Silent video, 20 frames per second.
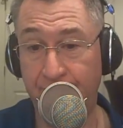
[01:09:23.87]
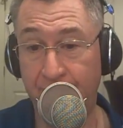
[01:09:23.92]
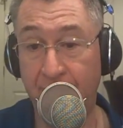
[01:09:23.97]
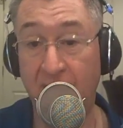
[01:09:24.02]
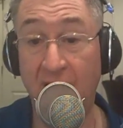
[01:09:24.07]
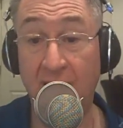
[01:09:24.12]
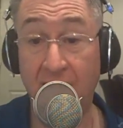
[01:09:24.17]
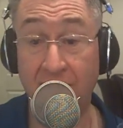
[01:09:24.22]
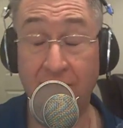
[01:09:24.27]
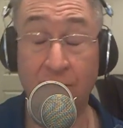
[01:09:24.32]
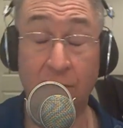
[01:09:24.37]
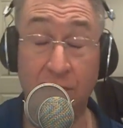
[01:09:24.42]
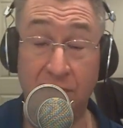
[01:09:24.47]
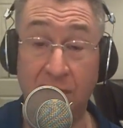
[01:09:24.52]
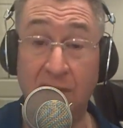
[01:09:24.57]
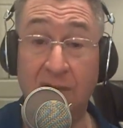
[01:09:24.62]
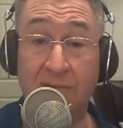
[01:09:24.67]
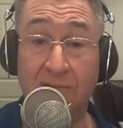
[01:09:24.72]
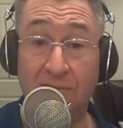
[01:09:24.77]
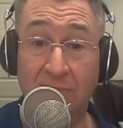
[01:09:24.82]
Yeah, we'll
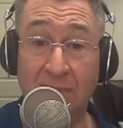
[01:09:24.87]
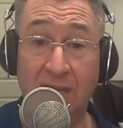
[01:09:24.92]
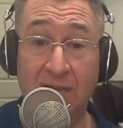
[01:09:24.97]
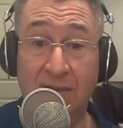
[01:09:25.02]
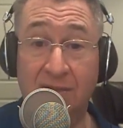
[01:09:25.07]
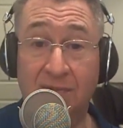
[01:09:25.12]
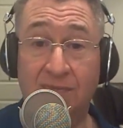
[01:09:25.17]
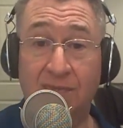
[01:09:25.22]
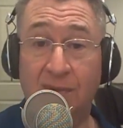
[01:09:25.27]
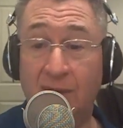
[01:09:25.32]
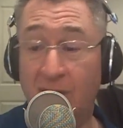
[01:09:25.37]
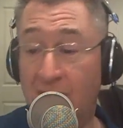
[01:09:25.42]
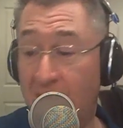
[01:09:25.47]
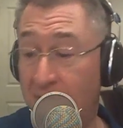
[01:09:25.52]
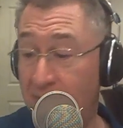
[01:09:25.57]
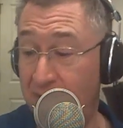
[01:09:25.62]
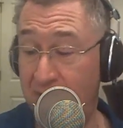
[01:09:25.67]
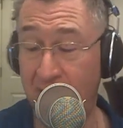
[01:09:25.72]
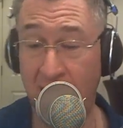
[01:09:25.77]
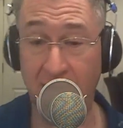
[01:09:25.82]
see. That's what it
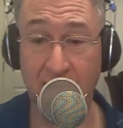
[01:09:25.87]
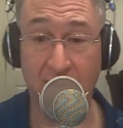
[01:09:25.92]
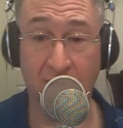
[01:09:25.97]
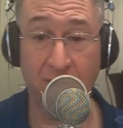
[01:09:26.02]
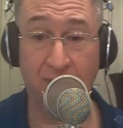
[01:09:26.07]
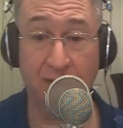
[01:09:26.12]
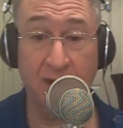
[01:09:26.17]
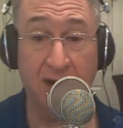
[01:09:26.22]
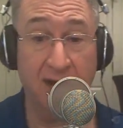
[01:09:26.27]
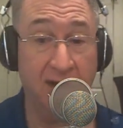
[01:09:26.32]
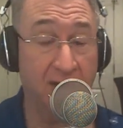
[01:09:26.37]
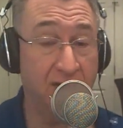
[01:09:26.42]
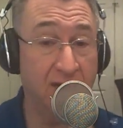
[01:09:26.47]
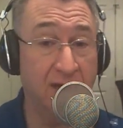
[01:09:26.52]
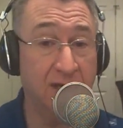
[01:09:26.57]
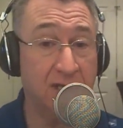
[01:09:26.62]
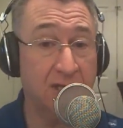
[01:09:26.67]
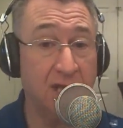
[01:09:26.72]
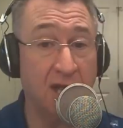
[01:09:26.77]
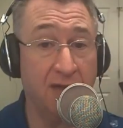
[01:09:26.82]
comes down to. Brian,
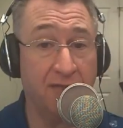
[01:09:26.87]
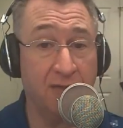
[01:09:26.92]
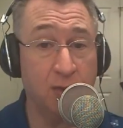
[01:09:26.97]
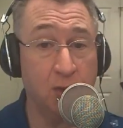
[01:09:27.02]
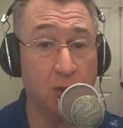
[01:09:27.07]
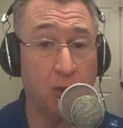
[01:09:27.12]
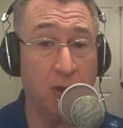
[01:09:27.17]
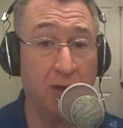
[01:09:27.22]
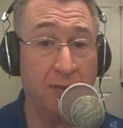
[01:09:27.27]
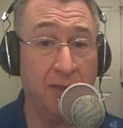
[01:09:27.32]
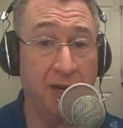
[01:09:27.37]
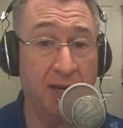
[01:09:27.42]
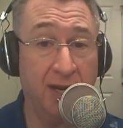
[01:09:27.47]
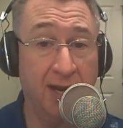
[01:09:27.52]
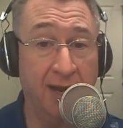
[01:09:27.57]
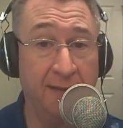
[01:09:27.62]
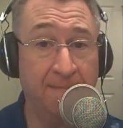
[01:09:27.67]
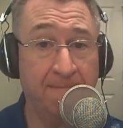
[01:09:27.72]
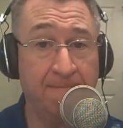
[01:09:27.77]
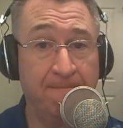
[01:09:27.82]
thanks a lot for joining me today.